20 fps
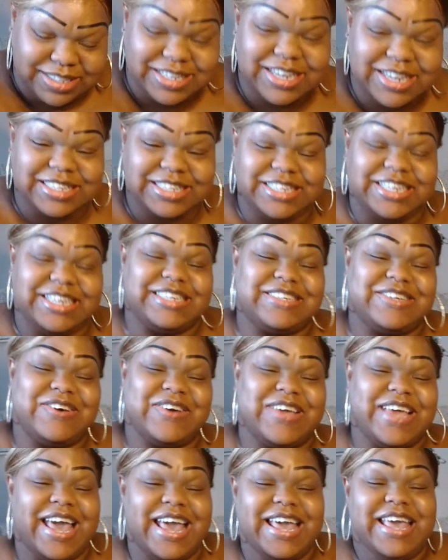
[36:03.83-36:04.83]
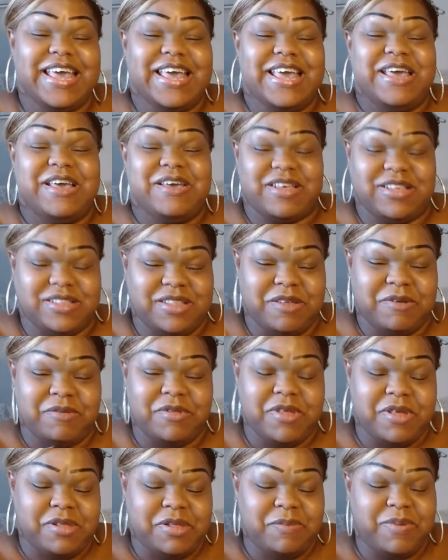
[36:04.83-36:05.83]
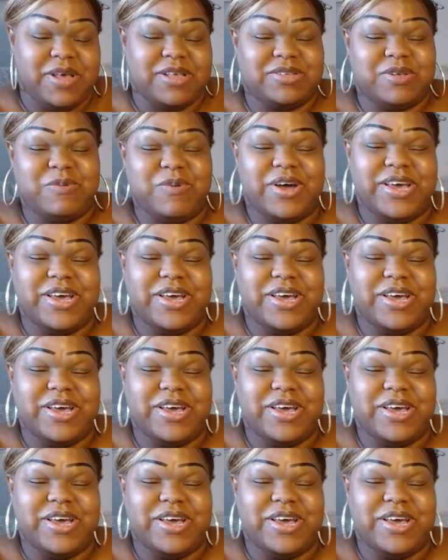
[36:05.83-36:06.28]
citizens, okay? Because it, depends on